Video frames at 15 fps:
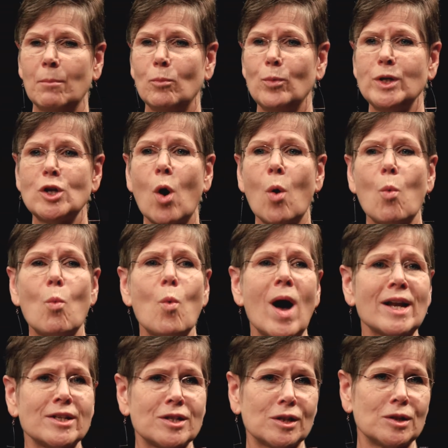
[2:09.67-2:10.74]
We don't
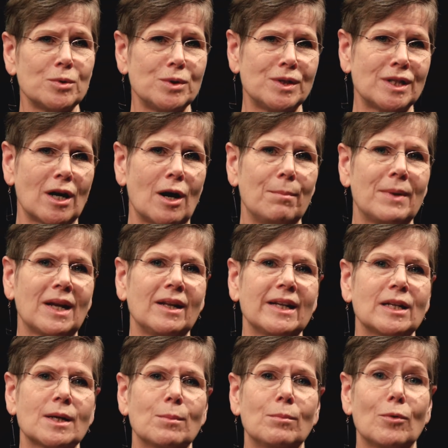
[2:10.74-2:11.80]
want to lose our middle
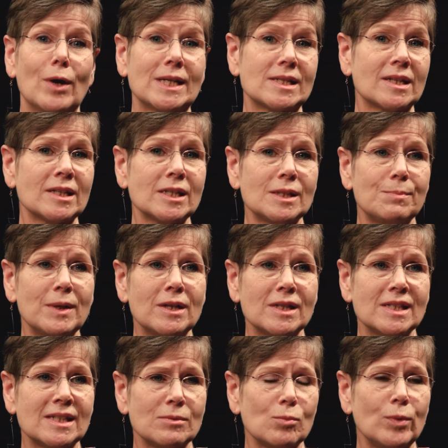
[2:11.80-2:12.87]
income residents
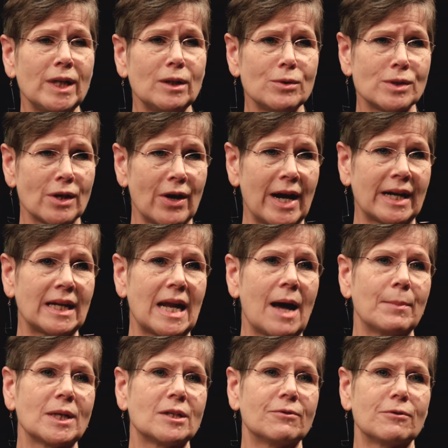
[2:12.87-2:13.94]
because we lose our
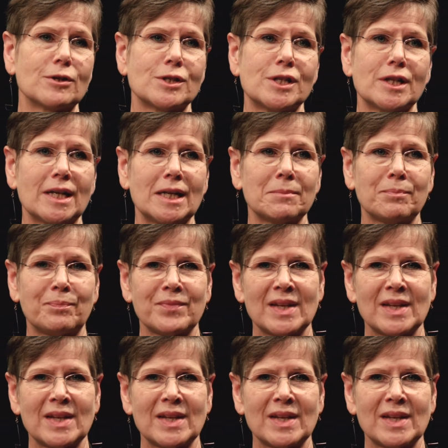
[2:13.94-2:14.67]
economic diversity.